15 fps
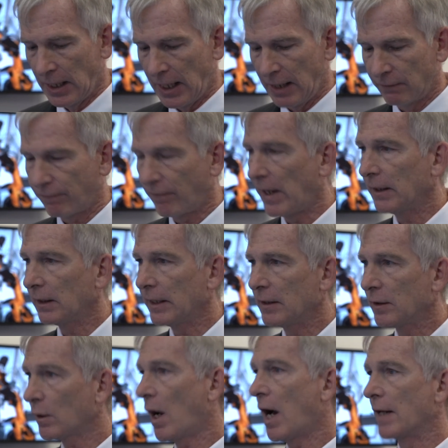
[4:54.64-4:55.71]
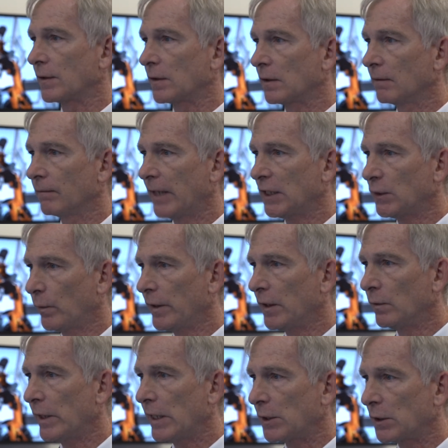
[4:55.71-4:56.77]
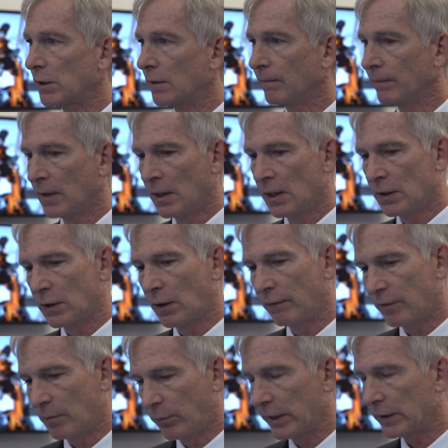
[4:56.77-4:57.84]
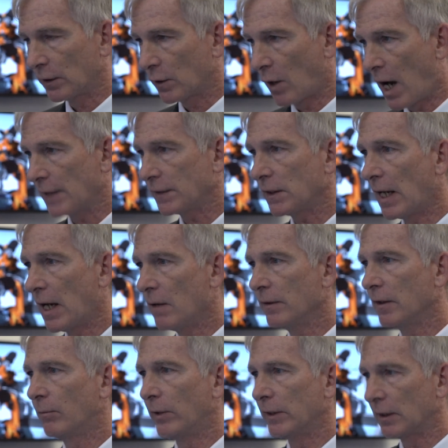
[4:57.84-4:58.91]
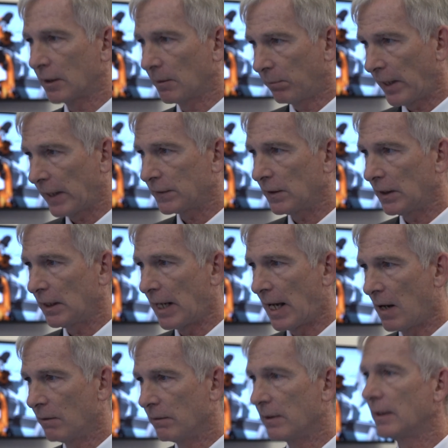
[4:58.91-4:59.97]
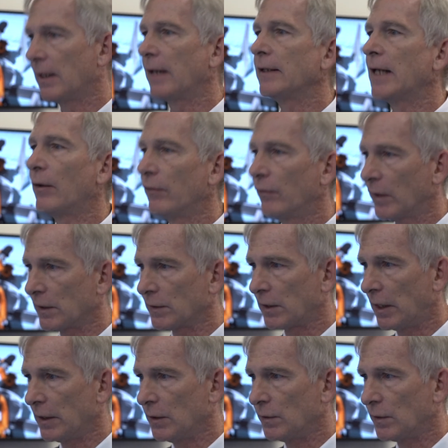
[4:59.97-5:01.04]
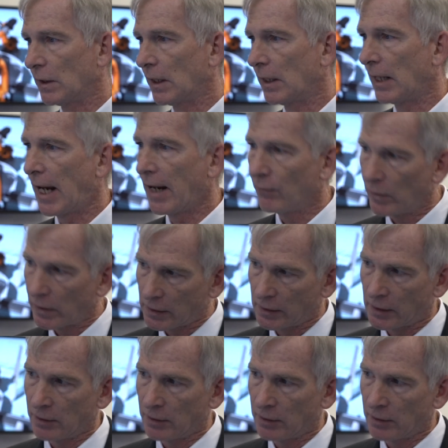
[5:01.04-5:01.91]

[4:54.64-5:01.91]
And finally, the cost. It's within reach. So if you bring the cost down, you bring the complexity down, now everyone can start using it. Everyone can